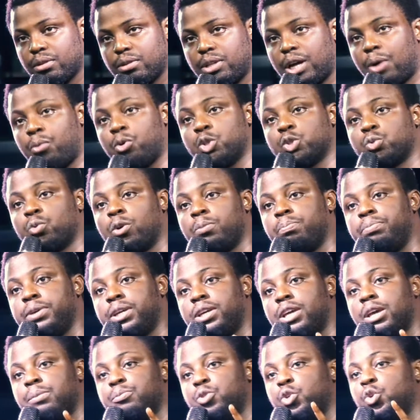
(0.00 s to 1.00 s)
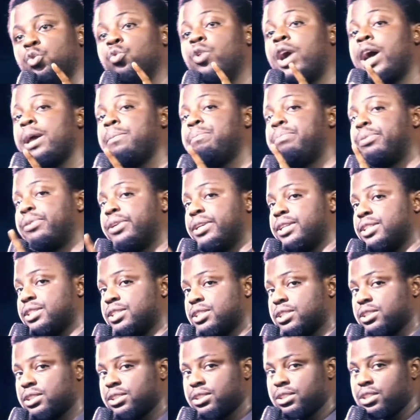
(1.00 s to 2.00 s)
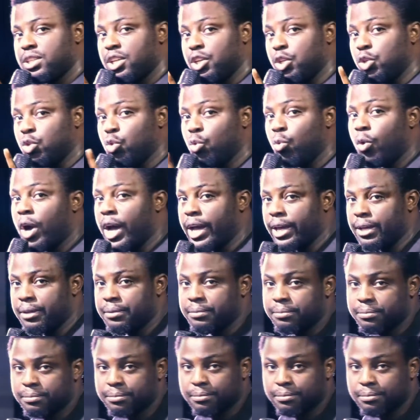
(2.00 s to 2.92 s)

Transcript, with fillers: That was what became UI Praise in UI.